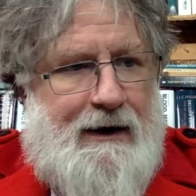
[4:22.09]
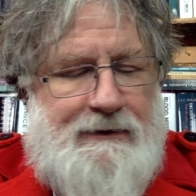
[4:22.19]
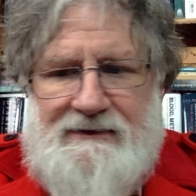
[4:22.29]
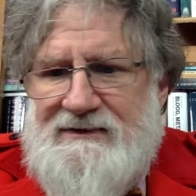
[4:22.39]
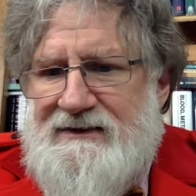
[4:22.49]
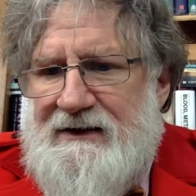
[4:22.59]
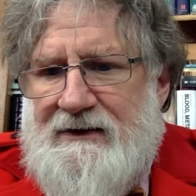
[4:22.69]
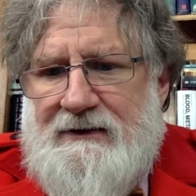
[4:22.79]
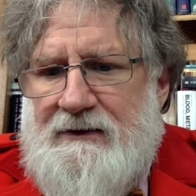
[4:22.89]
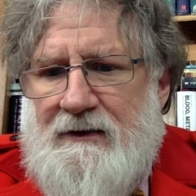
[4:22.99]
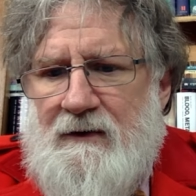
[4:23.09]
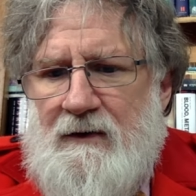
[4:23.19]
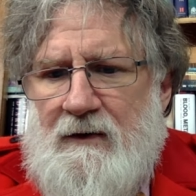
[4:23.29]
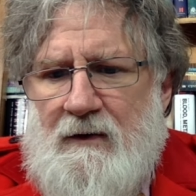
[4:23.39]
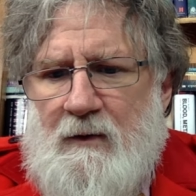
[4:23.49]
And you just think,
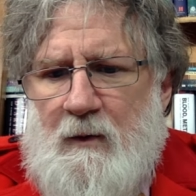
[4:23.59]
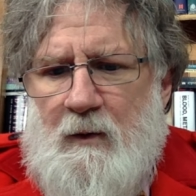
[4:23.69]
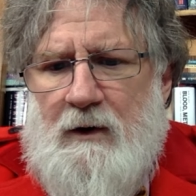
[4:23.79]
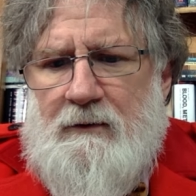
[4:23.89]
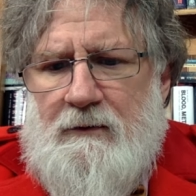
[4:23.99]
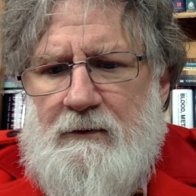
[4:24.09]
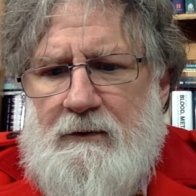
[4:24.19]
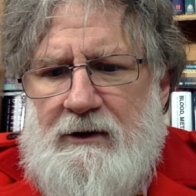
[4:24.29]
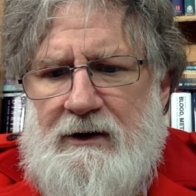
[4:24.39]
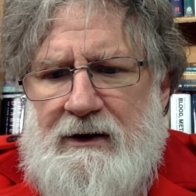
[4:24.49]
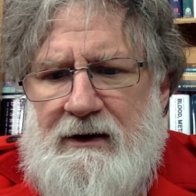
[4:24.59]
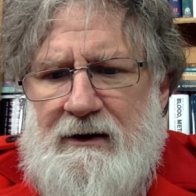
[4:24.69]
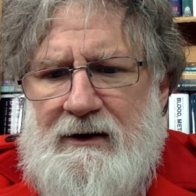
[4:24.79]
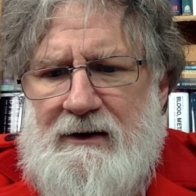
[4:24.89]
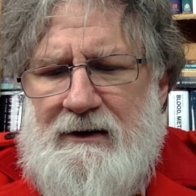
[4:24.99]
well,
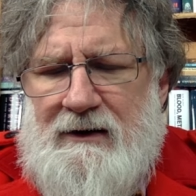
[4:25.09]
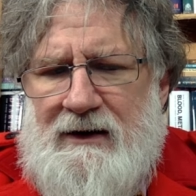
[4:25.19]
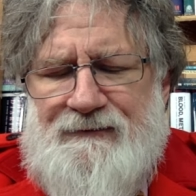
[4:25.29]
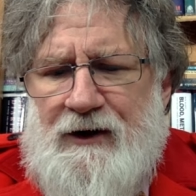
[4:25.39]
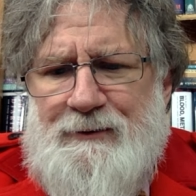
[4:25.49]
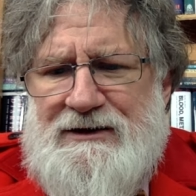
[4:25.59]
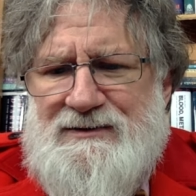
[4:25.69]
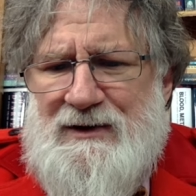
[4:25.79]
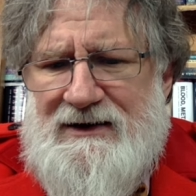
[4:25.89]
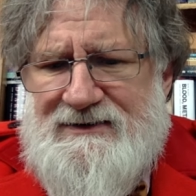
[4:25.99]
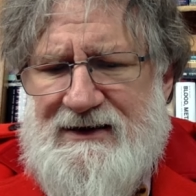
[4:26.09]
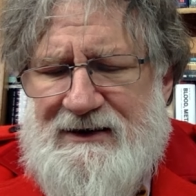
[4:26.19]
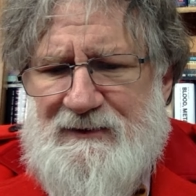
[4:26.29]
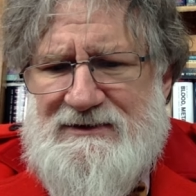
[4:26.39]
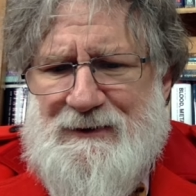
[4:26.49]
if nobody's really
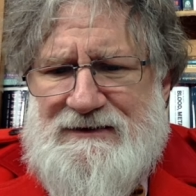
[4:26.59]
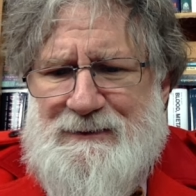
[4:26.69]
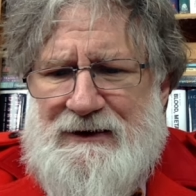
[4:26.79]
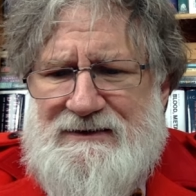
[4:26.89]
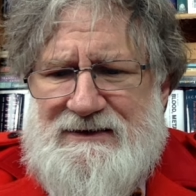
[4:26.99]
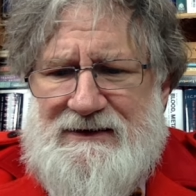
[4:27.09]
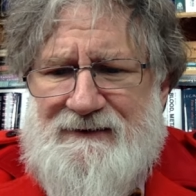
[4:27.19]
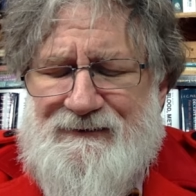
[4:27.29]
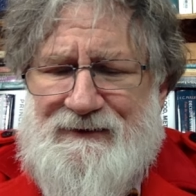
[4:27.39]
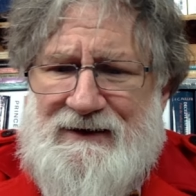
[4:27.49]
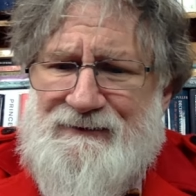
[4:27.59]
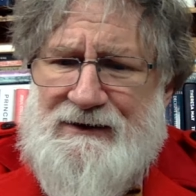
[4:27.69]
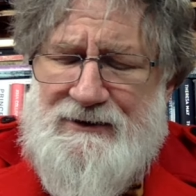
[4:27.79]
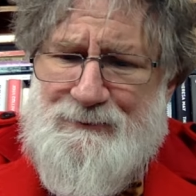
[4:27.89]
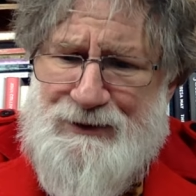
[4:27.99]
taking responsibility, if
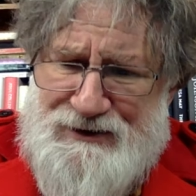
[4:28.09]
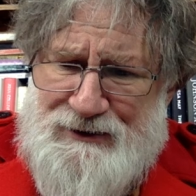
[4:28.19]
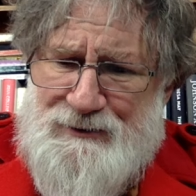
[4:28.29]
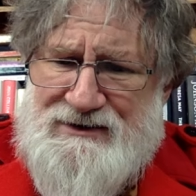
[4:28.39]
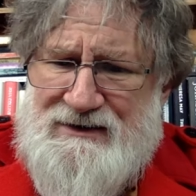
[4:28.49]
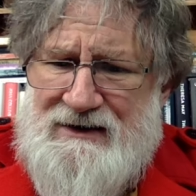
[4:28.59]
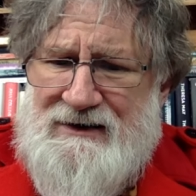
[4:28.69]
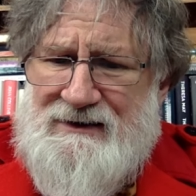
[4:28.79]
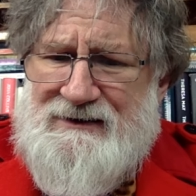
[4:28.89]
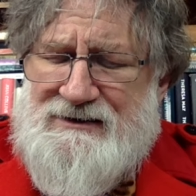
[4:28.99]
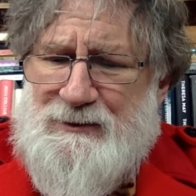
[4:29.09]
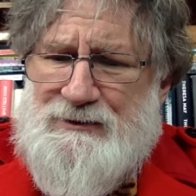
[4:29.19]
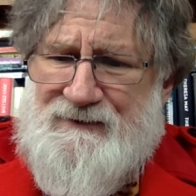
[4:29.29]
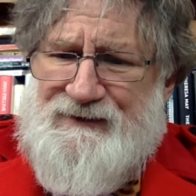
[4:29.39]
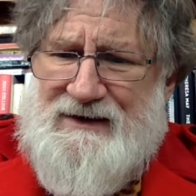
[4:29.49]
they don't produce the
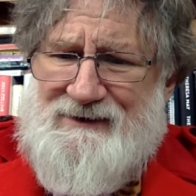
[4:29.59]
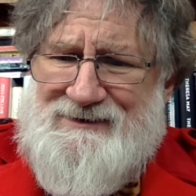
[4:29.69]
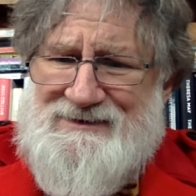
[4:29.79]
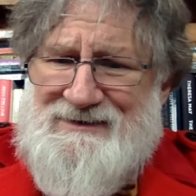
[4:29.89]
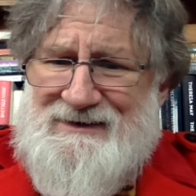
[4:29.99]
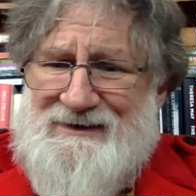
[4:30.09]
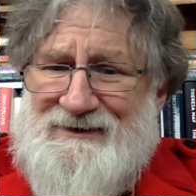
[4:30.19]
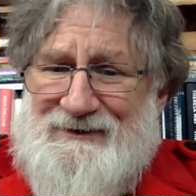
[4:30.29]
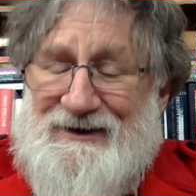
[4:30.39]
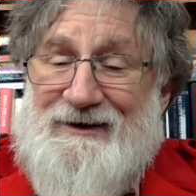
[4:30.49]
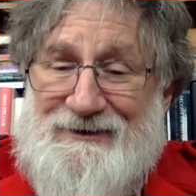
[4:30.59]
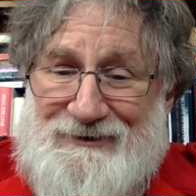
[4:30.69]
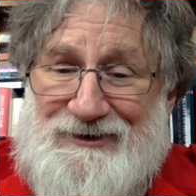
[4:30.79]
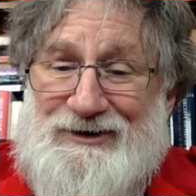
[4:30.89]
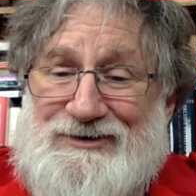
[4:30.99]
sort of things
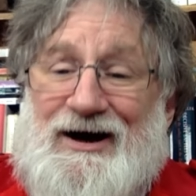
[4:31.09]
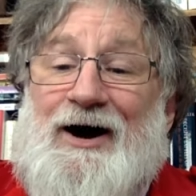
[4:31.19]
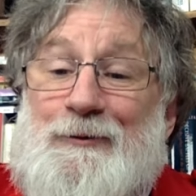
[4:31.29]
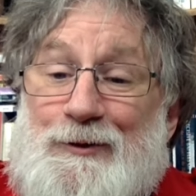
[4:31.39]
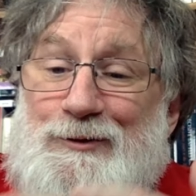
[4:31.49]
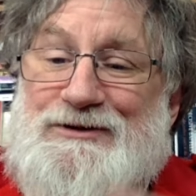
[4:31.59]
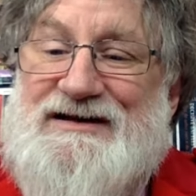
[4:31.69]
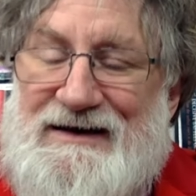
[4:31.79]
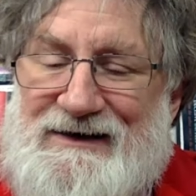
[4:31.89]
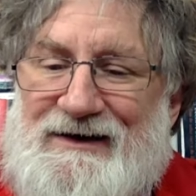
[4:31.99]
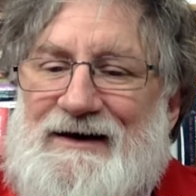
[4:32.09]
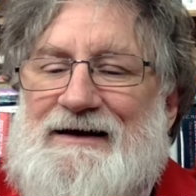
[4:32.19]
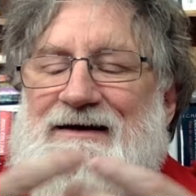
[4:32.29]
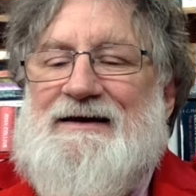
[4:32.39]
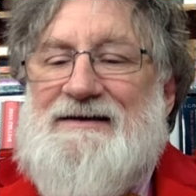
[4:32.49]
that are
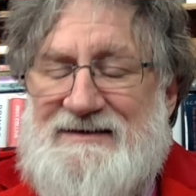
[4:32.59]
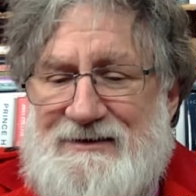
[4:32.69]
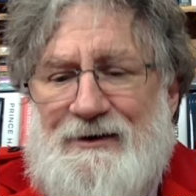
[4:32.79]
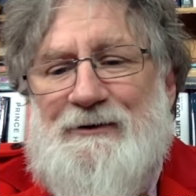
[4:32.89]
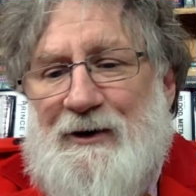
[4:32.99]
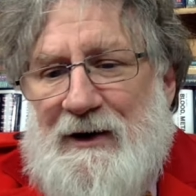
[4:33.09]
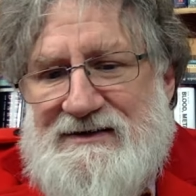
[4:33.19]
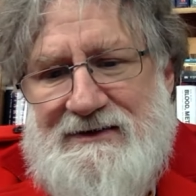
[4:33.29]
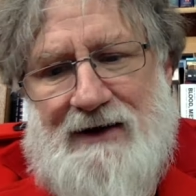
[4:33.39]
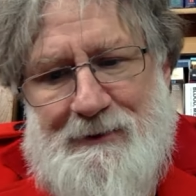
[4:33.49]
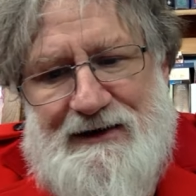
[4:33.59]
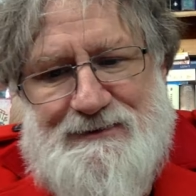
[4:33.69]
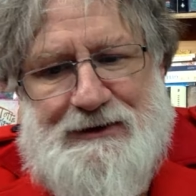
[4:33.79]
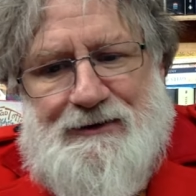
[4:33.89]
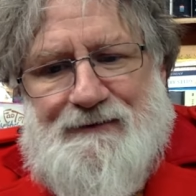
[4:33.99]
routinely still requested, I mean,
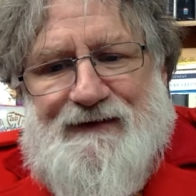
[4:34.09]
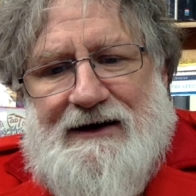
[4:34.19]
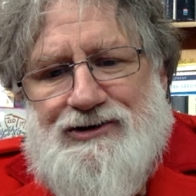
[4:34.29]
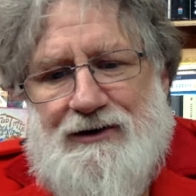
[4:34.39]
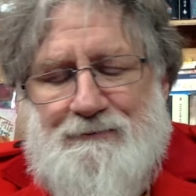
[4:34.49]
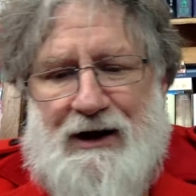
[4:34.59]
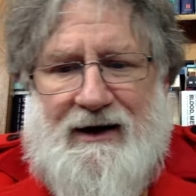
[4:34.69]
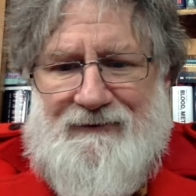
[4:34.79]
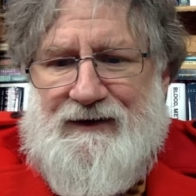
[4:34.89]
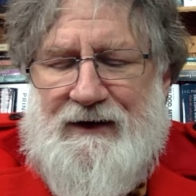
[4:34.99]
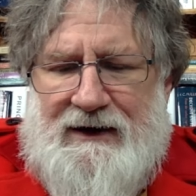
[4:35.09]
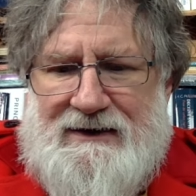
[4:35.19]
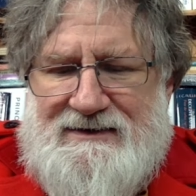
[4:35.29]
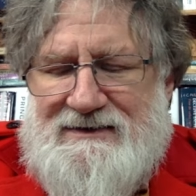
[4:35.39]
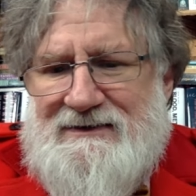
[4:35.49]
it's a bit old-fashioned, but
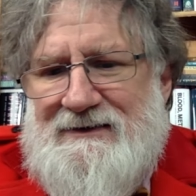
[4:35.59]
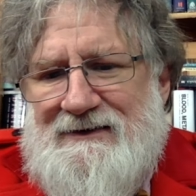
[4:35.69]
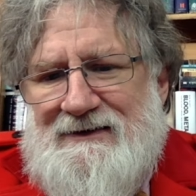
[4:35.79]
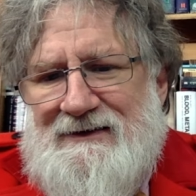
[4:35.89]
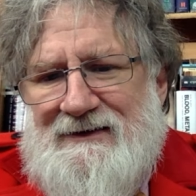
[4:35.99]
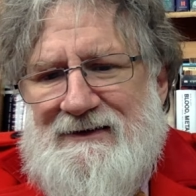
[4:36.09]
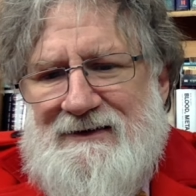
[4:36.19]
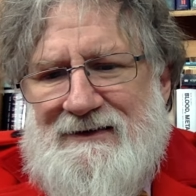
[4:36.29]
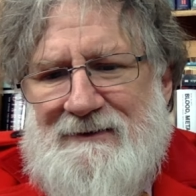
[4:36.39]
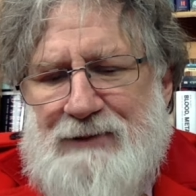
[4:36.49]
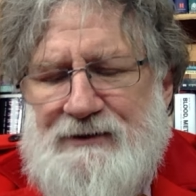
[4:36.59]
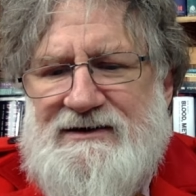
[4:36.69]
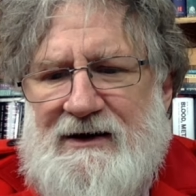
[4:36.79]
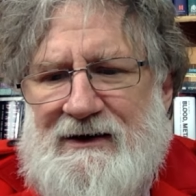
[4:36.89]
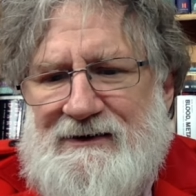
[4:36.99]
nevertheless,
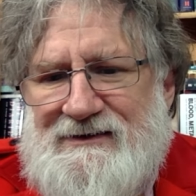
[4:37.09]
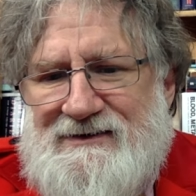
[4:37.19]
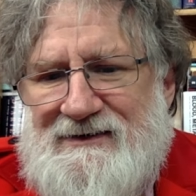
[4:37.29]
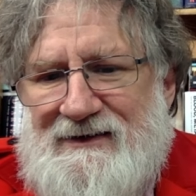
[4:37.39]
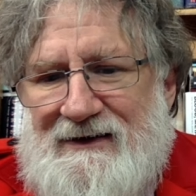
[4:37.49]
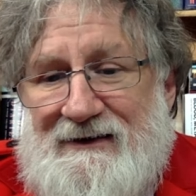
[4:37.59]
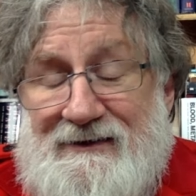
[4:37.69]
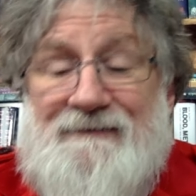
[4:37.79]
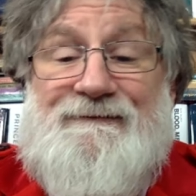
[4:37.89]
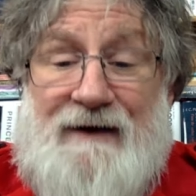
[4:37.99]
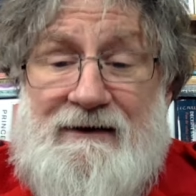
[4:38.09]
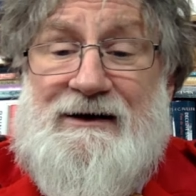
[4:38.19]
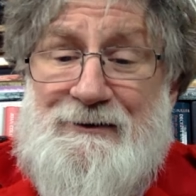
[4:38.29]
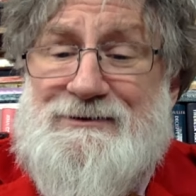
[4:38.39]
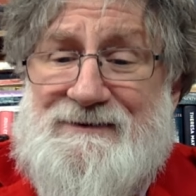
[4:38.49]
postcards, they're
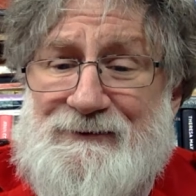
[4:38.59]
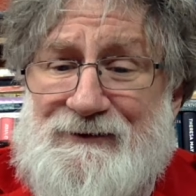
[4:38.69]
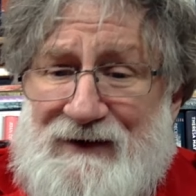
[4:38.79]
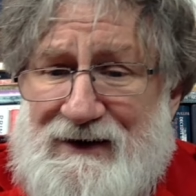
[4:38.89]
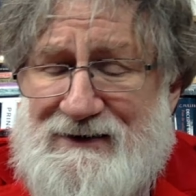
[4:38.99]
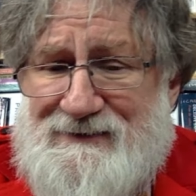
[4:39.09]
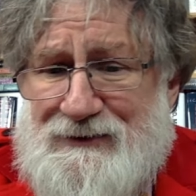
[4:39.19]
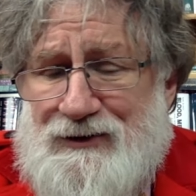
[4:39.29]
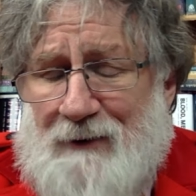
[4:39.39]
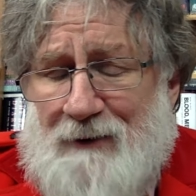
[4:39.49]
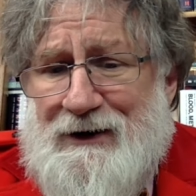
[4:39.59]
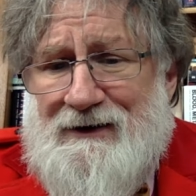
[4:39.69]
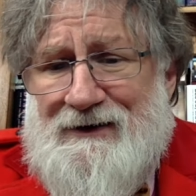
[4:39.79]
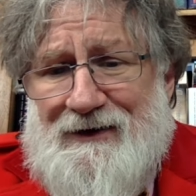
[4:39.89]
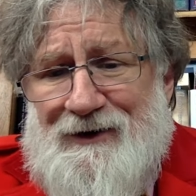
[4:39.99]
very useful things for
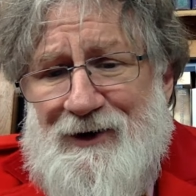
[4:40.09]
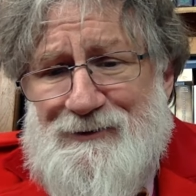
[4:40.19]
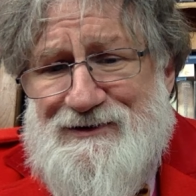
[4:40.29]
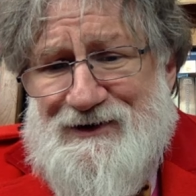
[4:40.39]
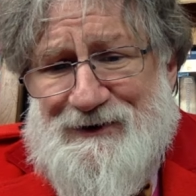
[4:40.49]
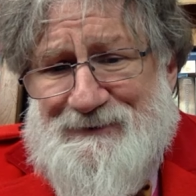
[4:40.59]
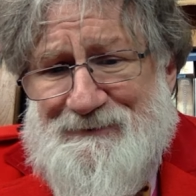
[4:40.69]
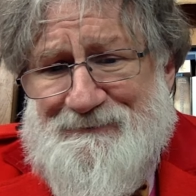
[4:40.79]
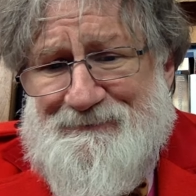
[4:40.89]
dropping little notes on.